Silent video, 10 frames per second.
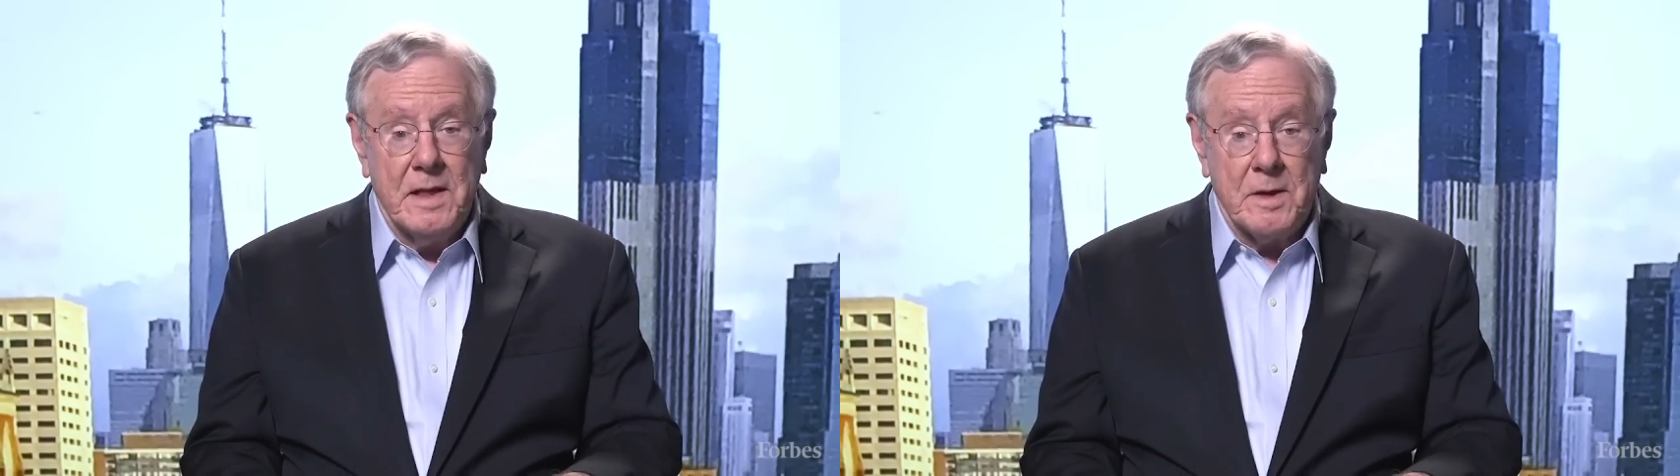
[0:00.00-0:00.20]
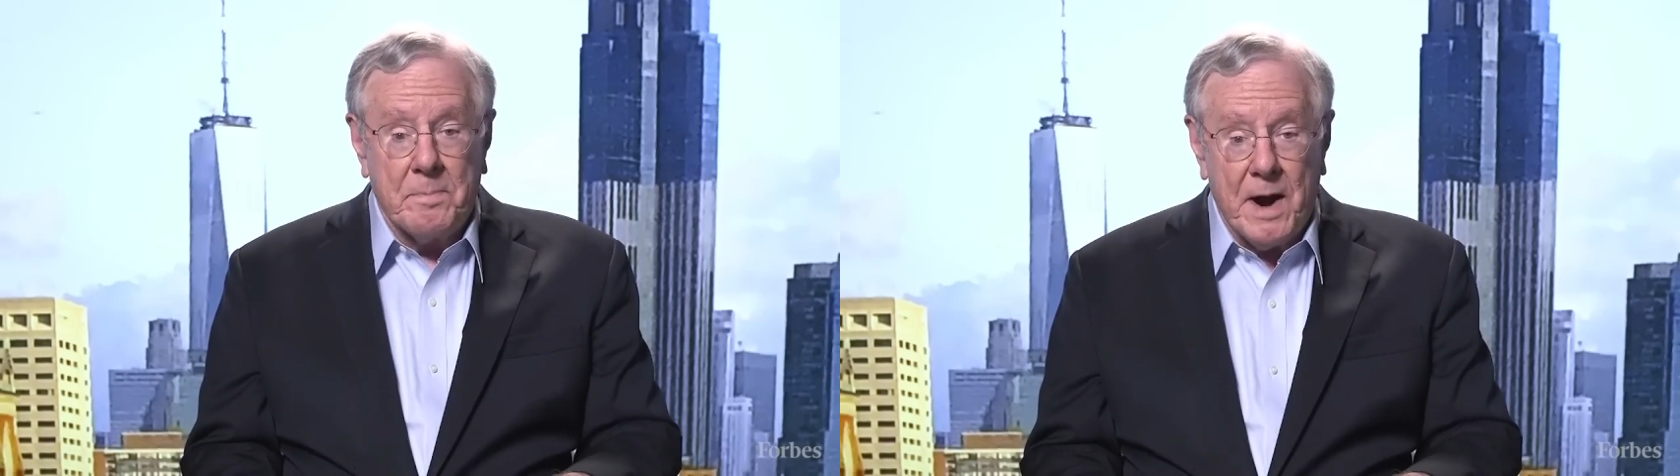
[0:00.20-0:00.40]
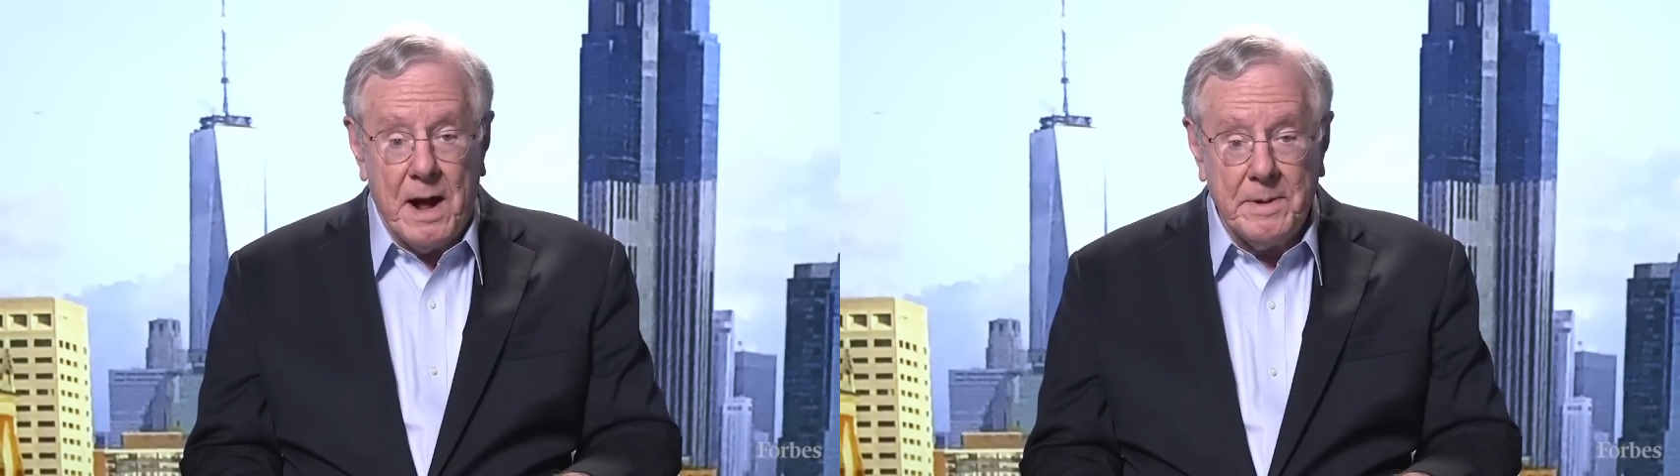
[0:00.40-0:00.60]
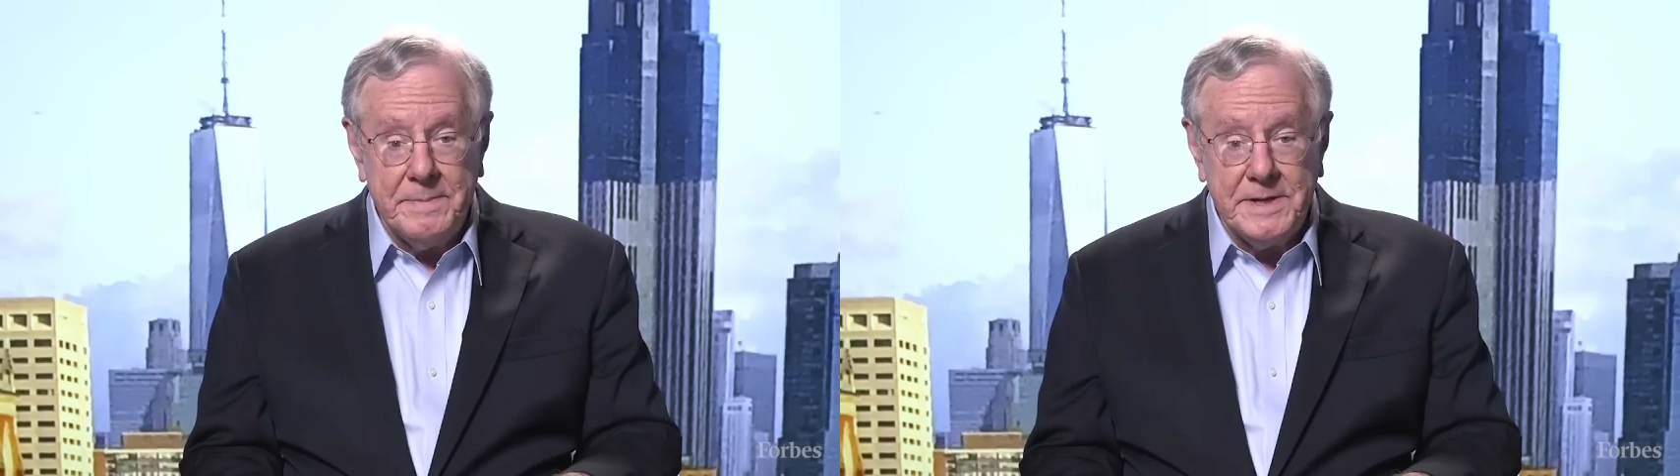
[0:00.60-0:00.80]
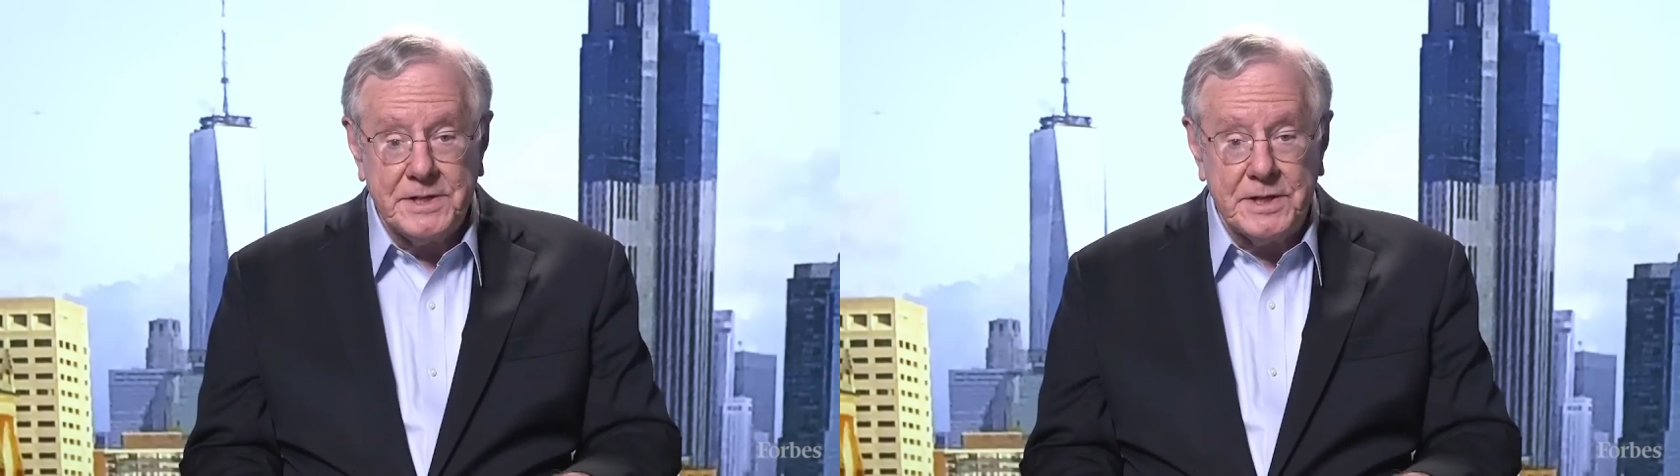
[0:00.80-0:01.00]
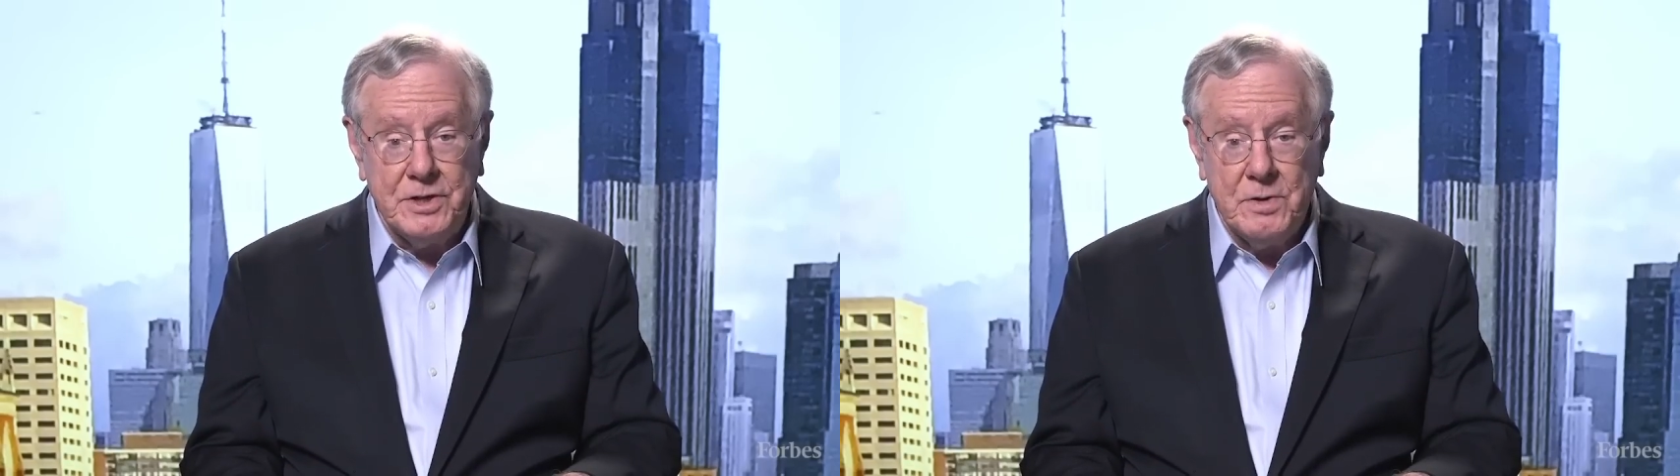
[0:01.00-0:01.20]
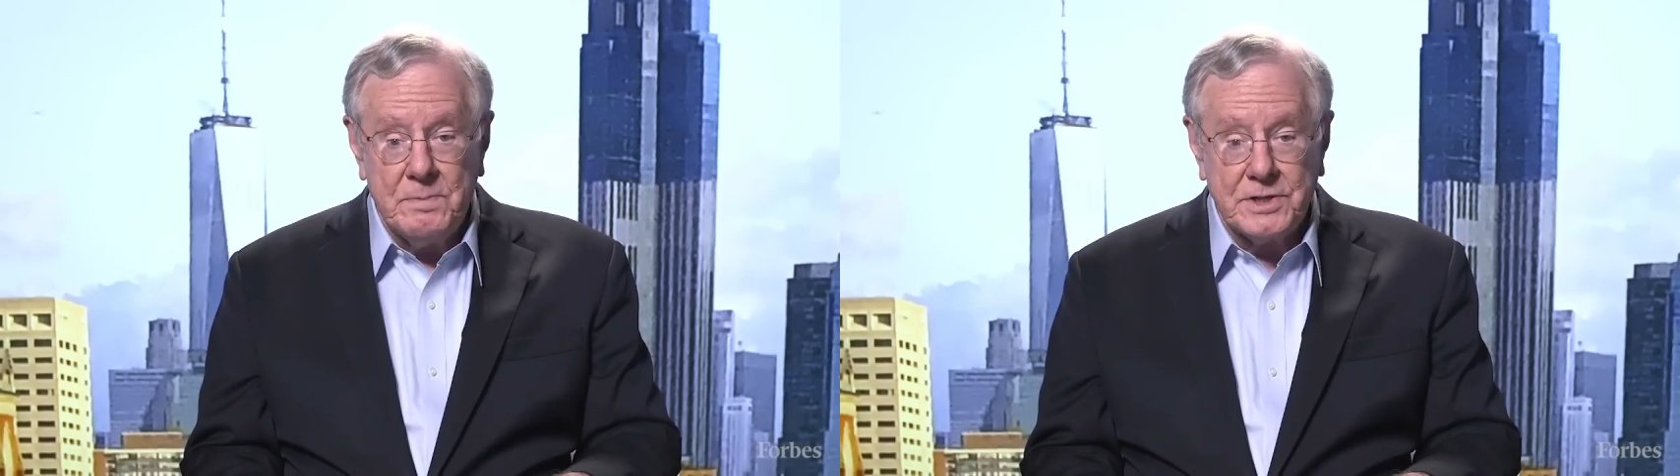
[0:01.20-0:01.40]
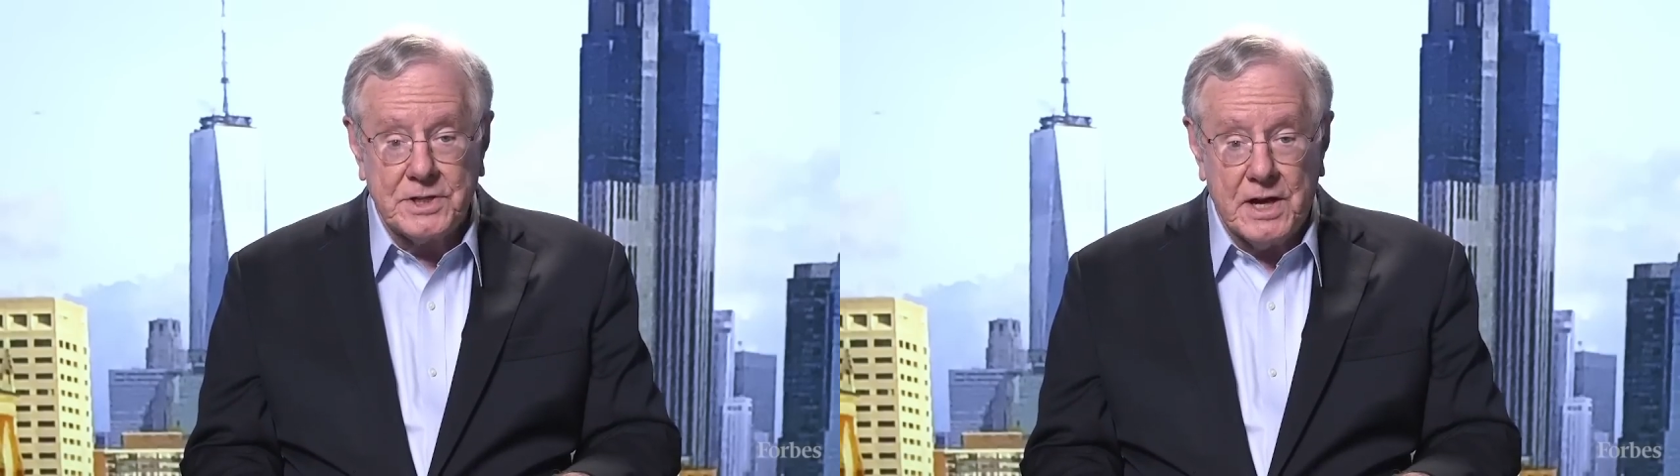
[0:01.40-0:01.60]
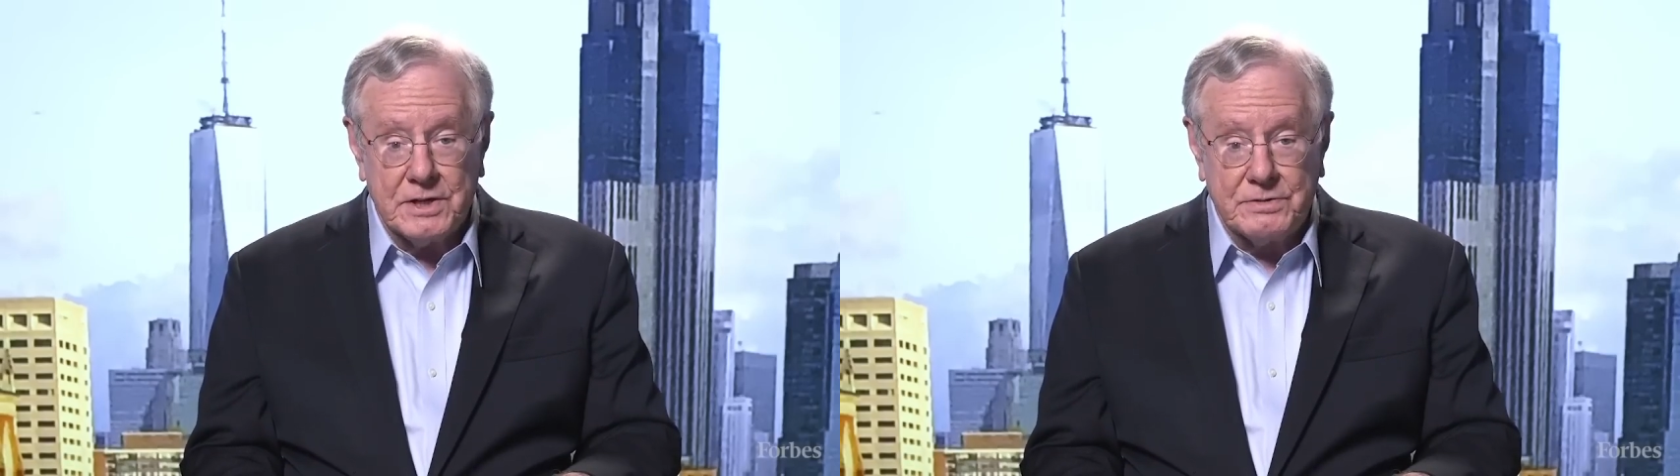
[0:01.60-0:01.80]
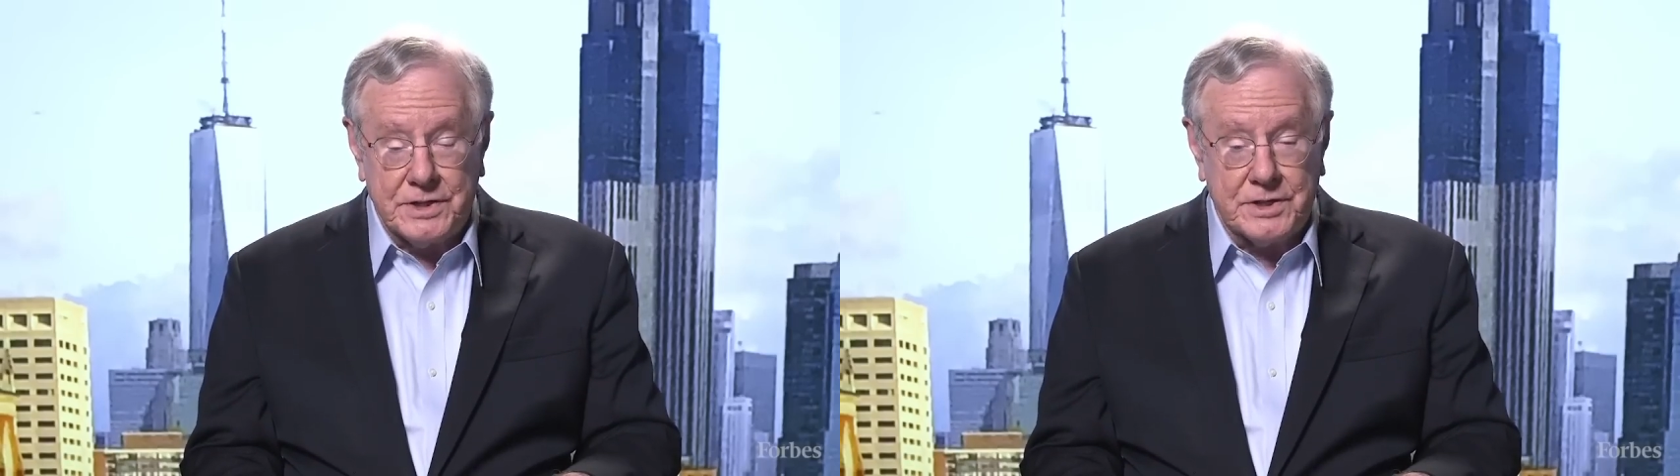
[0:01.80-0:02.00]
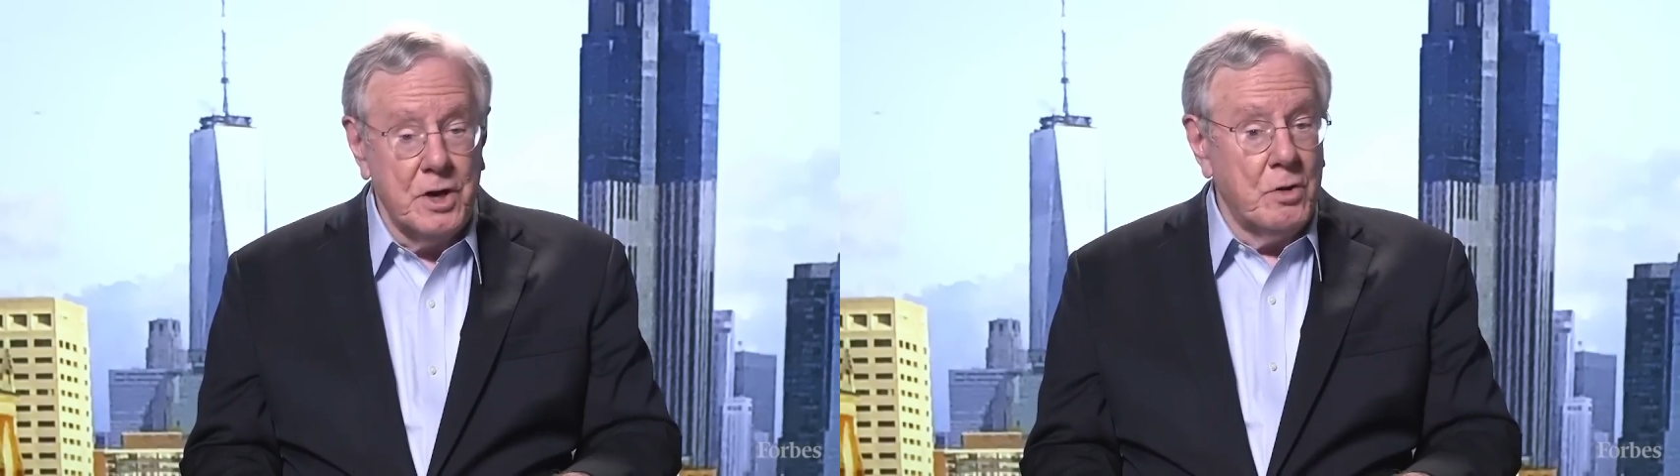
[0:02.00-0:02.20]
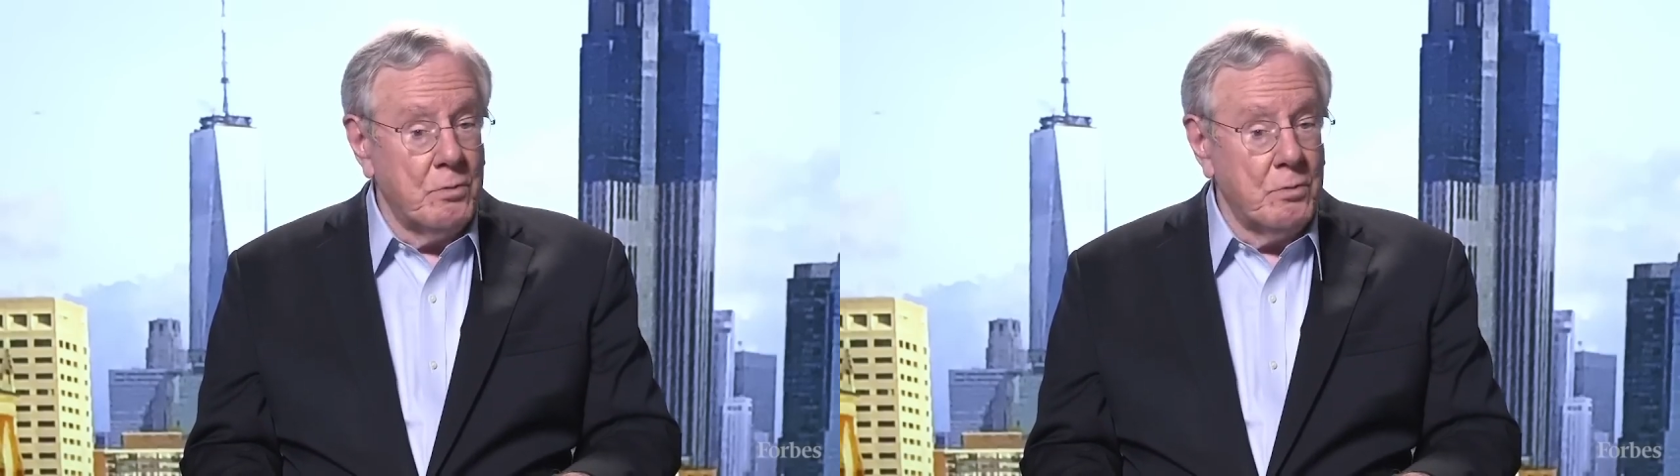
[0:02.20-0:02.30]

The problem is that numerous countries,